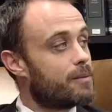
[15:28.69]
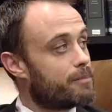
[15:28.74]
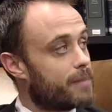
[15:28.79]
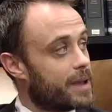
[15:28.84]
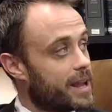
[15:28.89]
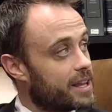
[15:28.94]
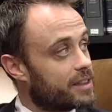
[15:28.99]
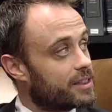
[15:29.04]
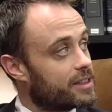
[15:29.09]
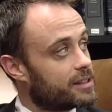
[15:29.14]

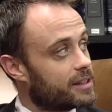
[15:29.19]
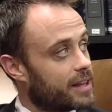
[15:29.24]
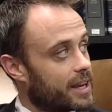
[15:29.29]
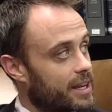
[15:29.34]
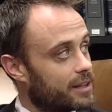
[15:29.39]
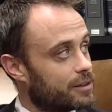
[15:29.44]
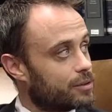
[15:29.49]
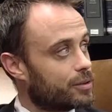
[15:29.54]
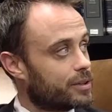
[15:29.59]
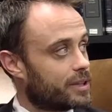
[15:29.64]
make the
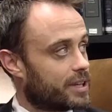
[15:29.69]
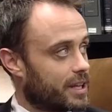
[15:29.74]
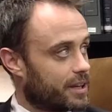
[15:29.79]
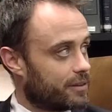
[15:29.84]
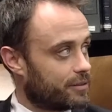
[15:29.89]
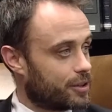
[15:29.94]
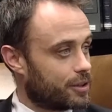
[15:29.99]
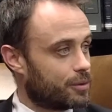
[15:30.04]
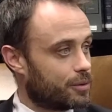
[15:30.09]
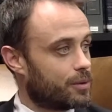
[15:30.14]
landlord
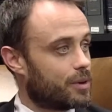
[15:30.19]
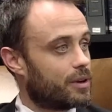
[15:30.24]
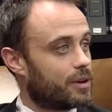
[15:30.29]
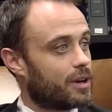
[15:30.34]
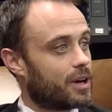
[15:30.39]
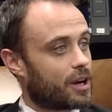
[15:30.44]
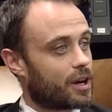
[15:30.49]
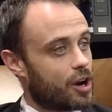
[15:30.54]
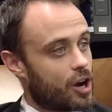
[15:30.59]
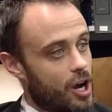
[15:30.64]
give you
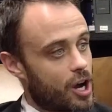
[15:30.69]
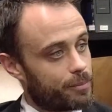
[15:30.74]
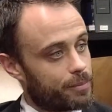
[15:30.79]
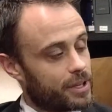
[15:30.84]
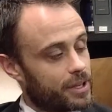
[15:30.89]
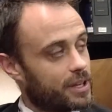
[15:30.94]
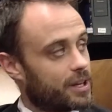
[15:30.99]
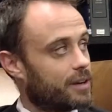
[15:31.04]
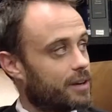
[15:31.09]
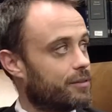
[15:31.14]
a
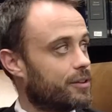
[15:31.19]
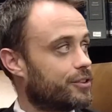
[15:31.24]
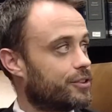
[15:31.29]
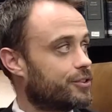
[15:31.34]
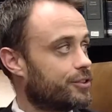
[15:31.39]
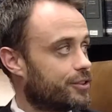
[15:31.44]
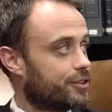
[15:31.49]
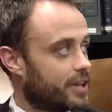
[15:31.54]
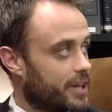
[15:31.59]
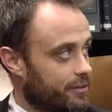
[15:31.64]
copy of the
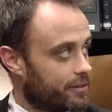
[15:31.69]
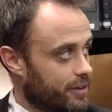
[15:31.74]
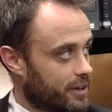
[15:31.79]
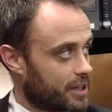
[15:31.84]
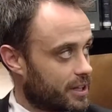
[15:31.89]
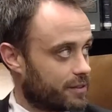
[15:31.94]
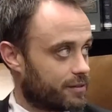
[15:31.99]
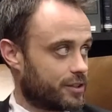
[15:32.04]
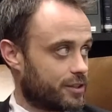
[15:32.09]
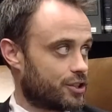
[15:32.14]

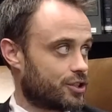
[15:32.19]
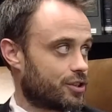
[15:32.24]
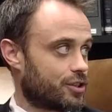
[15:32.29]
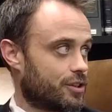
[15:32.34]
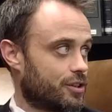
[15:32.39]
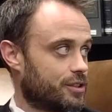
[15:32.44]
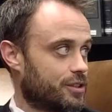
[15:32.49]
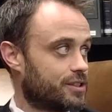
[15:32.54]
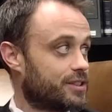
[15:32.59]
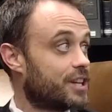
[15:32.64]
certificate of
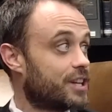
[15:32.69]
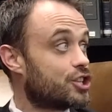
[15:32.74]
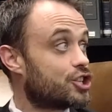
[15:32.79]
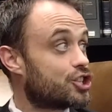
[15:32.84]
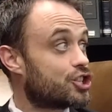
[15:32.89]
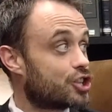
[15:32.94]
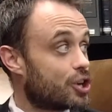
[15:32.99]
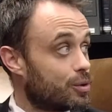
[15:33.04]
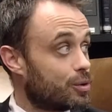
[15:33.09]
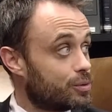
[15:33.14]
insurance that
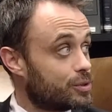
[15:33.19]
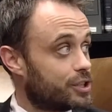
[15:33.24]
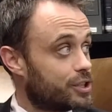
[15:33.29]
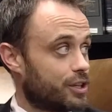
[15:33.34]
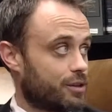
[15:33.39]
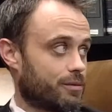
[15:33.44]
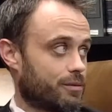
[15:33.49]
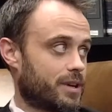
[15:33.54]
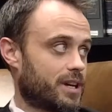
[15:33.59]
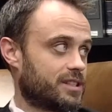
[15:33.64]
shows
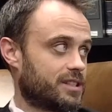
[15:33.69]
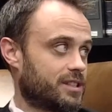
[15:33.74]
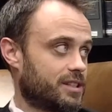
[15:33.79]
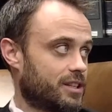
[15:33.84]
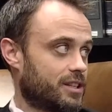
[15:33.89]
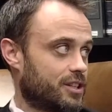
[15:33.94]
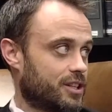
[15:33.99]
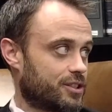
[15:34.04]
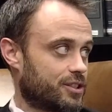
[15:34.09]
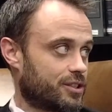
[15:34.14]
you as
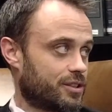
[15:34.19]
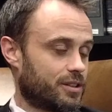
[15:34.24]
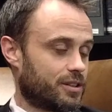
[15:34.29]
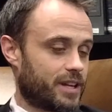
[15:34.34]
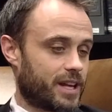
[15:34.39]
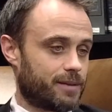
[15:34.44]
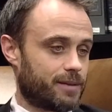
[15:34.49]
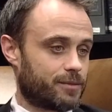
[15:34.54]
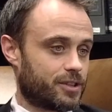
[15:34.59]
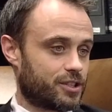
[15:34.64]
an additional
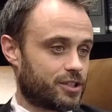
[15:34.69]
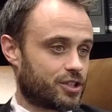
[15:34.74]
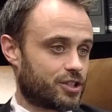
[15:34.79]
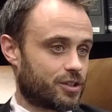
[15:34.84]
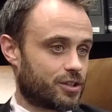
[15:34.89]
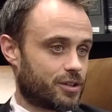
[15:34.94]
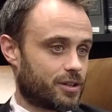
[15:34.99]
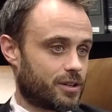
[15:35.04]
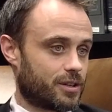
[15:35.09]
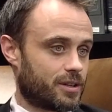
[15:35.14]
named
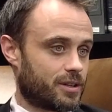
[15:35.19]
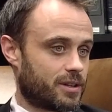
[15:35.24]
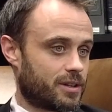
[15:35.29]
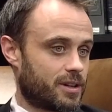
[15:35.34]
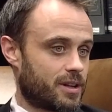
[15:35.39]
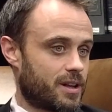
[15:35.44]
insured.